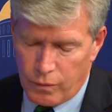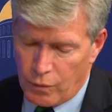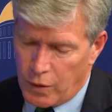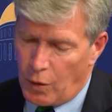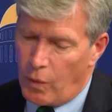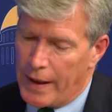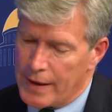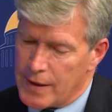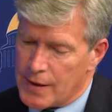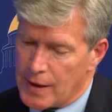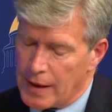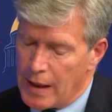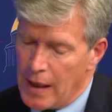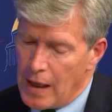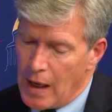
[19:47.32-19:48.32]
We'll wait and
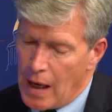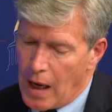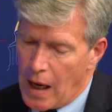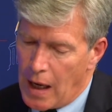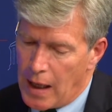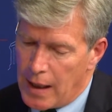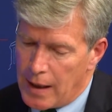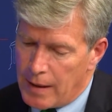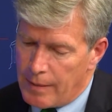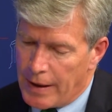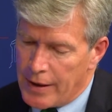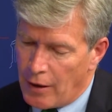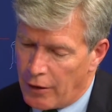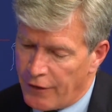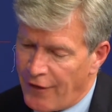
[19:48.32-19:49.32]
see.
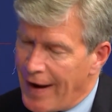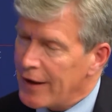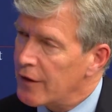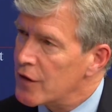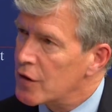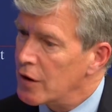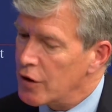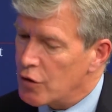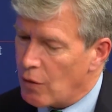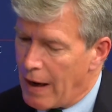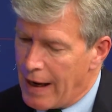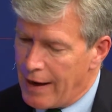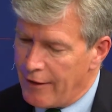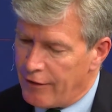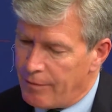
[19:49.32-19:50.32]
Another factor that's going to
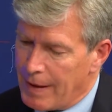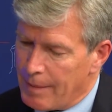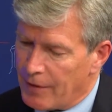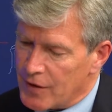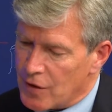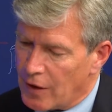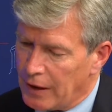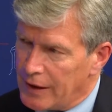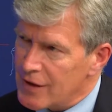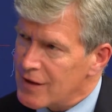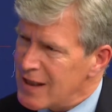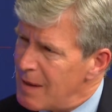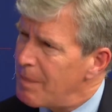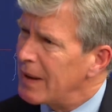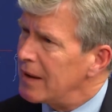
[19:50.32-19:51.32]
drive people that's on the list,
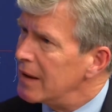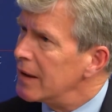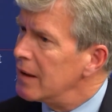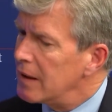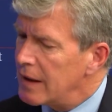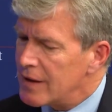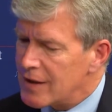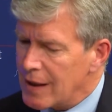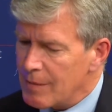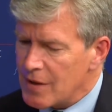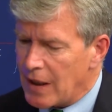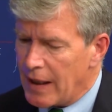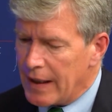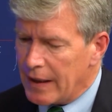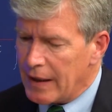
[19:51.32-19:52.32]
typically, it seems
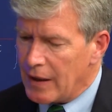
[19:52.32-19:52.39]
like,